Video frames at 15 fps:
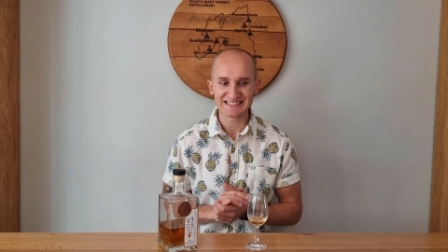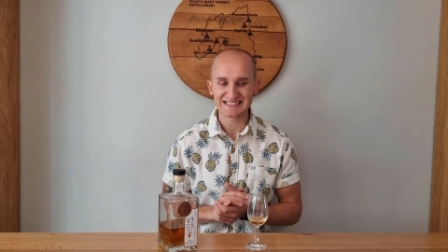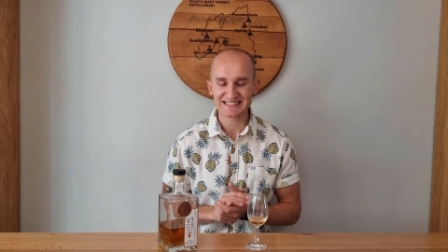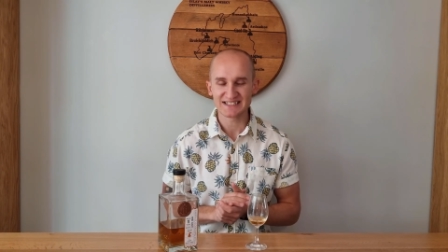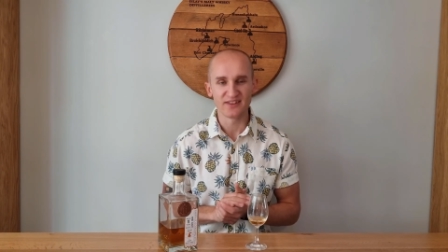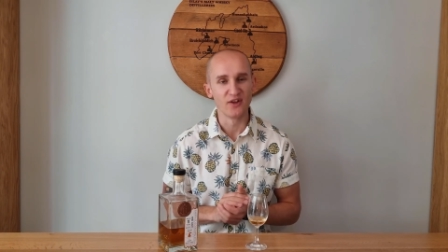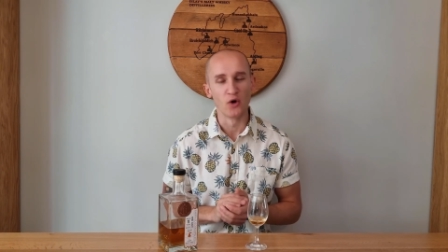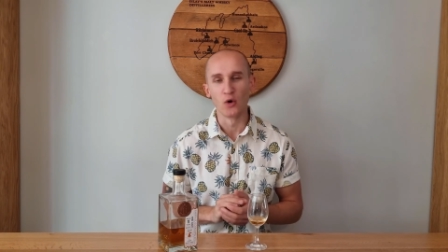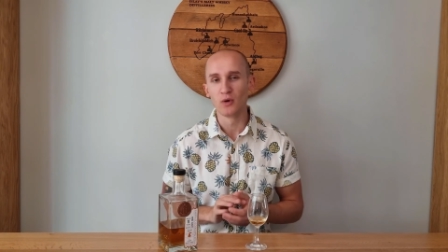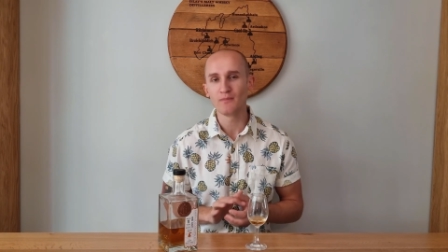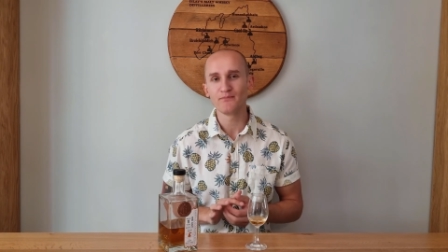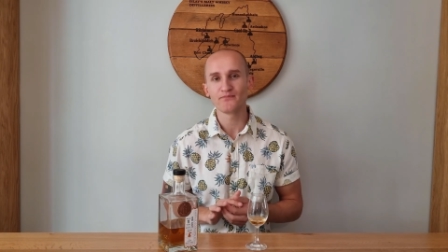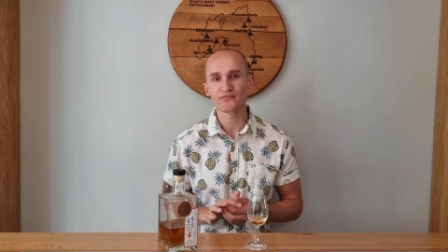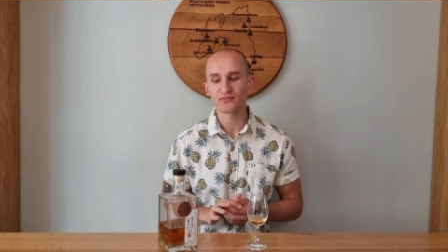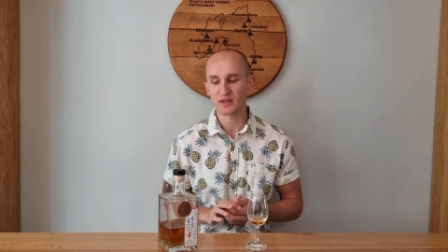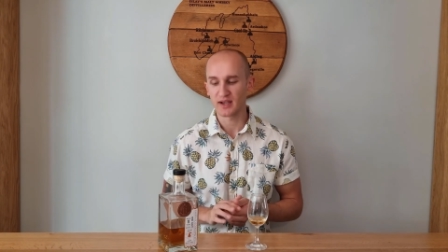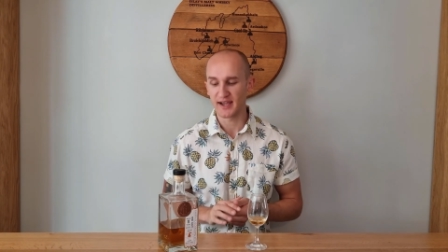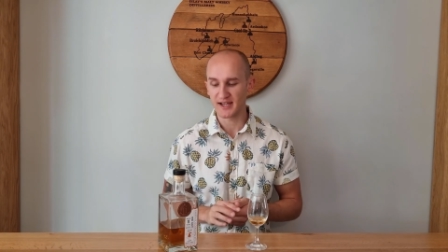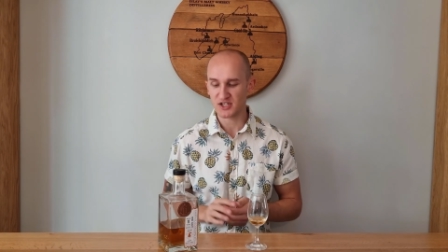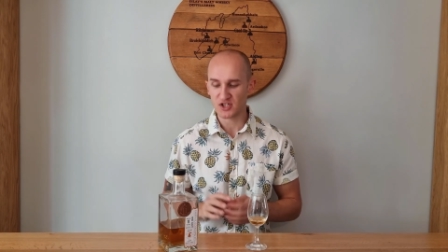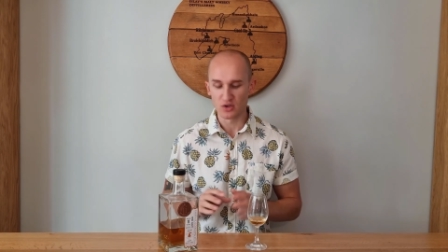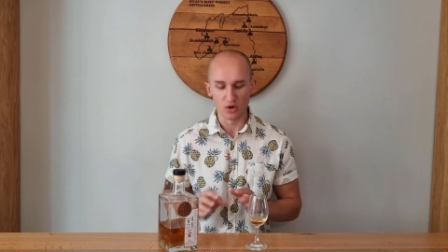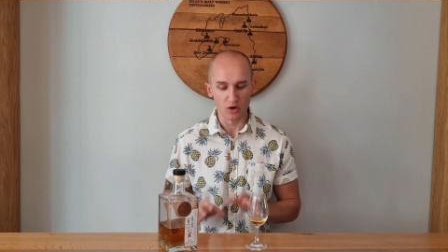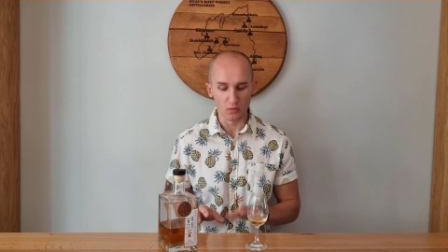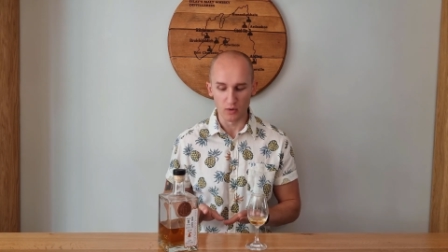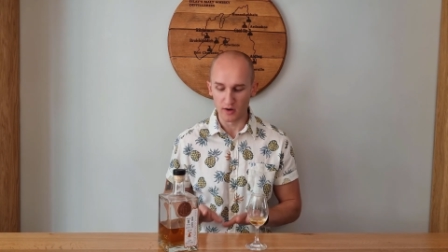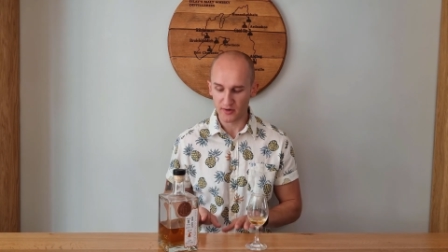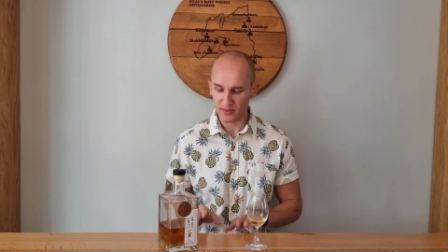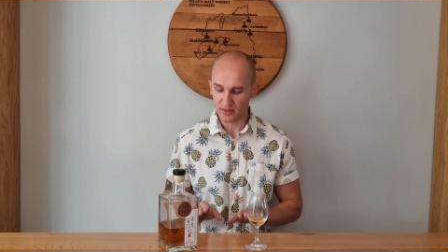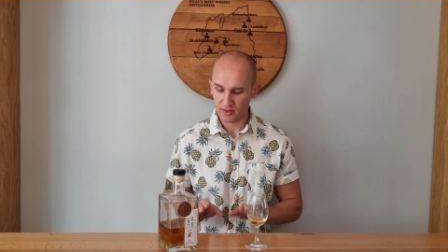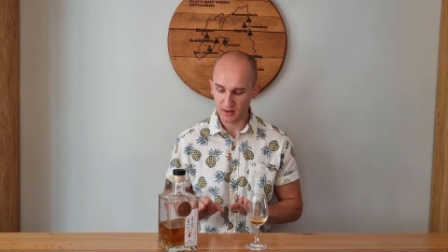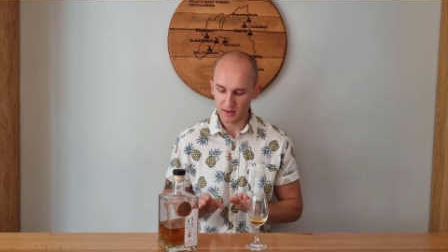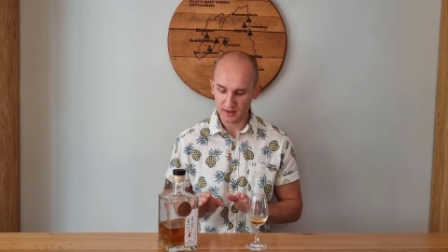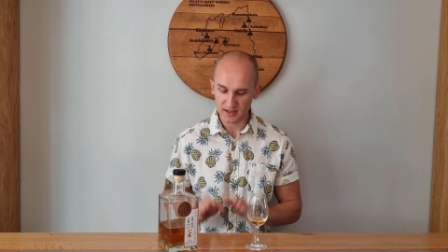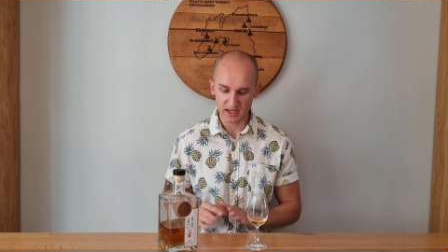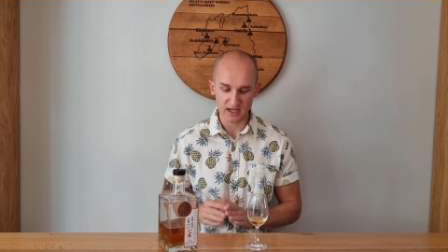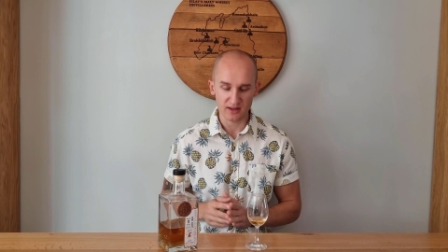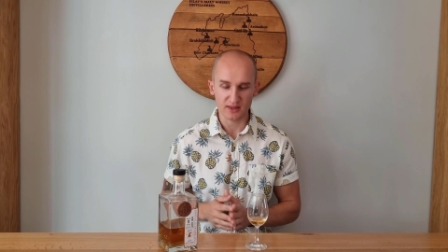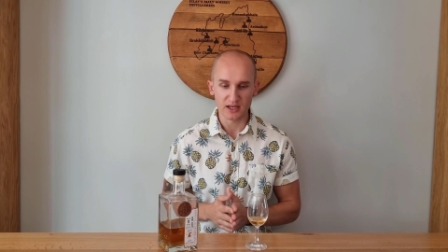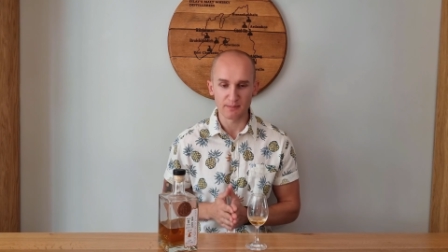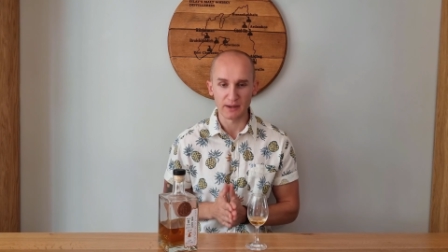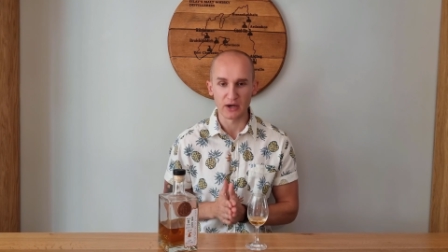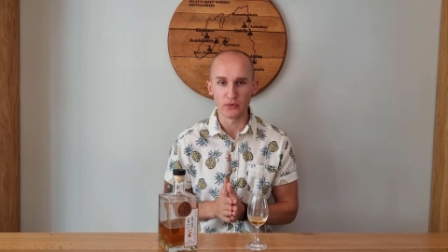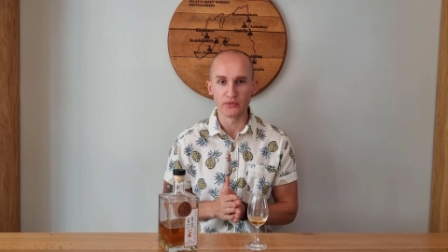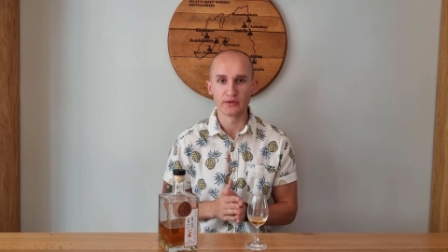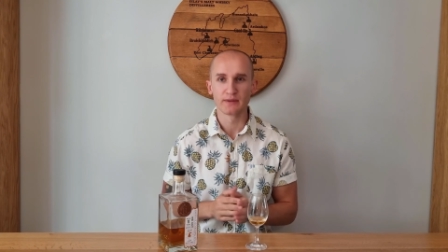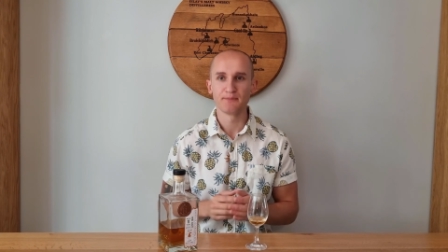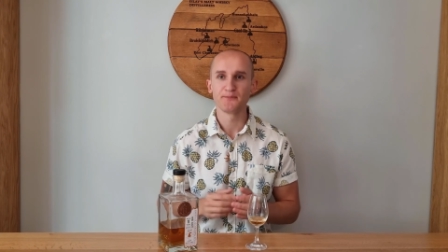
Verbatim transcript: No, it's not worth £83.